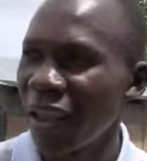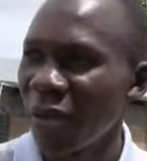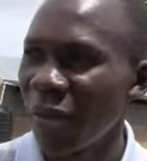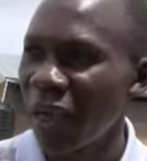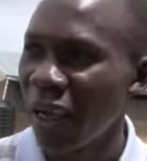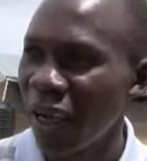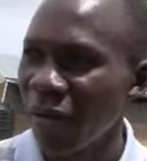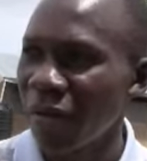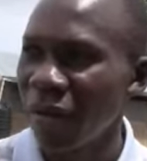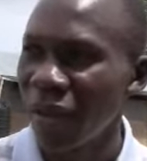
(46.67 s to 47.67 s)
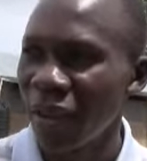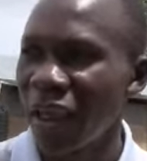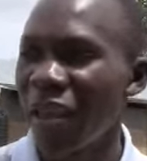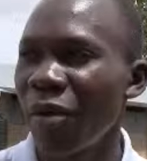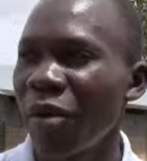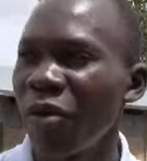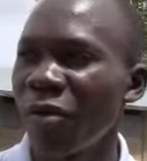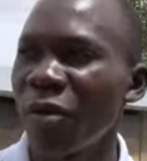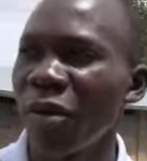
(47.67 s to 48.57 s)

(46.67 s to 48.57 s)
that we have, the other one of